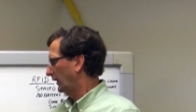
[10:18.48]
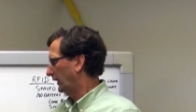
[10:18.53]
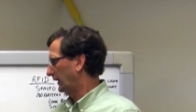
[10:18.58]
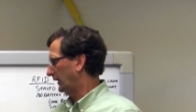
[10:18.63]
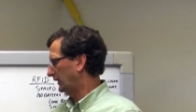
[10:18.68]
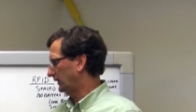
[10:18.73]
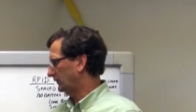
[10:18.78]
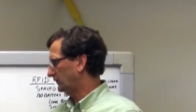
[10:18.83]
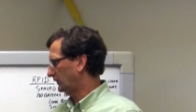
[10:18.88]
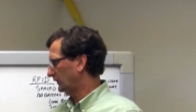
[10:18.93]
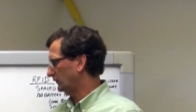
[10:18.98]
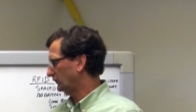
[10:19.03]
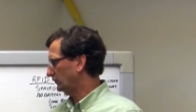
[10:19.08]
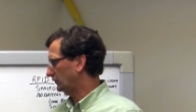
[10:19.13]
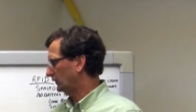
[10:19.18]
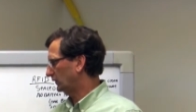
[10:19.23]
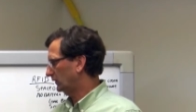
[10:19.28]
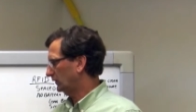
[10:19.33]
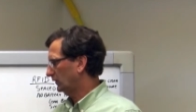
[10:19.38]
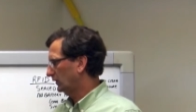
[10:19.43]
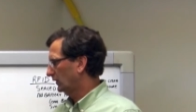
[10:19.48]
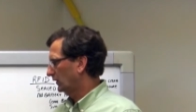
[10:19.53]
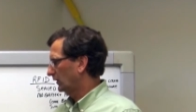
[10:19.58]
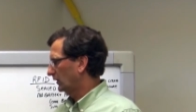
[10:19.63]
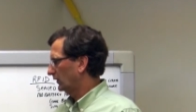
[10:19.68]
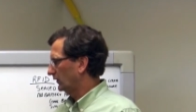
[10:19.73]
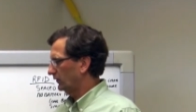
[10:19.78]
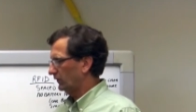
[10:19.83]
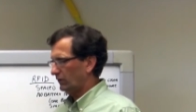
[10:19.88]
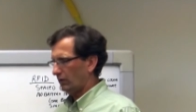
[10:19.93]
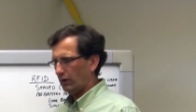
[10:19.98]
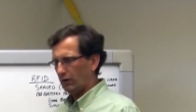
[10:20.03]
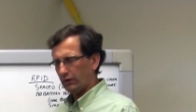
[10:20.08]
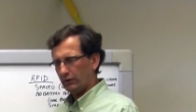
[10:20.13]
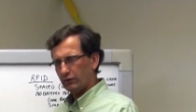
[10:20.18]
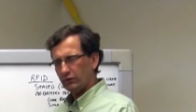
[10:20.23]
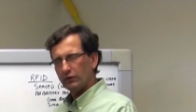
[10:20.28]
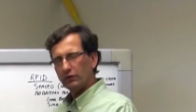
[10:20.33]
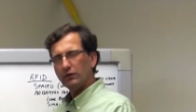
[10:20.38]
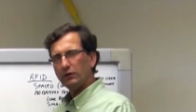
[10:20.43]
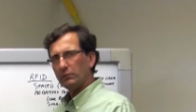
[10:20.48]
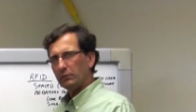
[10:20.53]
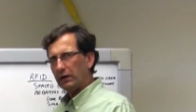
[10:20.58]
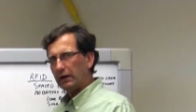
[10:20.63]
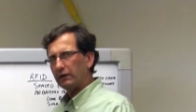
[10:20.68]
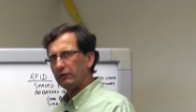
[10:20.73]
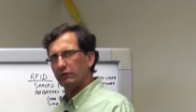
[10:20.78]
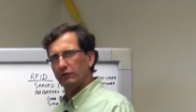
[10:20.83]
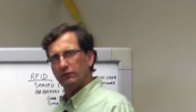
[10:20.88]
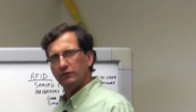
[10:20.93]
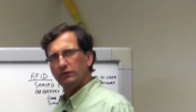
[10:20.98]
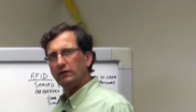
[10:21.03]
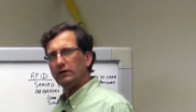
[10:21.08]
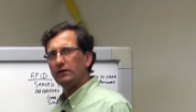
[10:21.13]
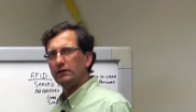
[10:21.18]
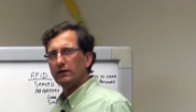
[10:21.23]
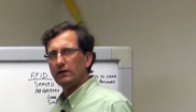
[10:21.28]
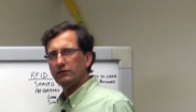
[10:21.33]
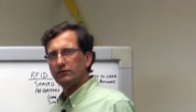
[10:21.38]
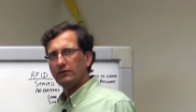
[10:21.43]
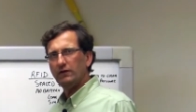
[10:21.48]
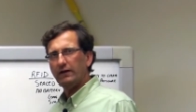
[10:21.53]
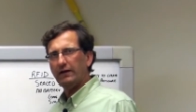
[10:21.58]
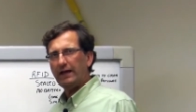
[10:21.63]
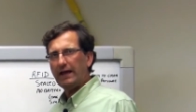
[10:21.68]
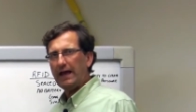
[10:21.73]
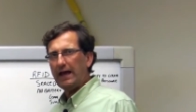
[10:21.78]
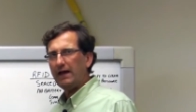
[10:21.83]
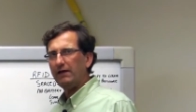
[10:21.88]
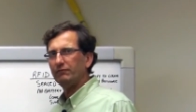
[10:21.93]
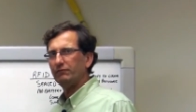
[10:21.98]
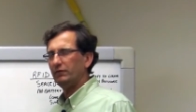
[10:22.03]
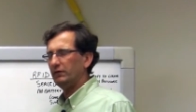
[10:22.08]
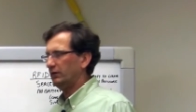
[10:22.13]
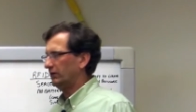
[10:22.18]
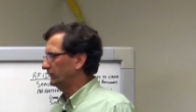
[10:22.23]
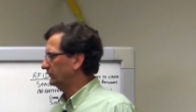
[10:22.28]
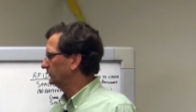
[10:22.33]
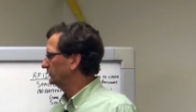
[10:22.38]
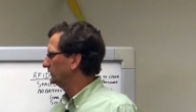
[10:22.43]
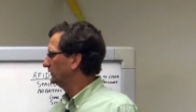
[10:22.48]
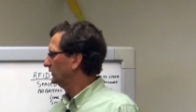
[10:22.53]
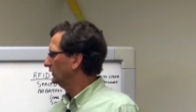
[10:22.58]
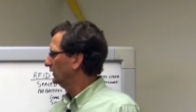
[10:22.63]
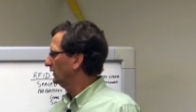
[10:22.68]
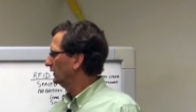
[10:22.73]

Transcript: In addition, our current Micro-T does not have this,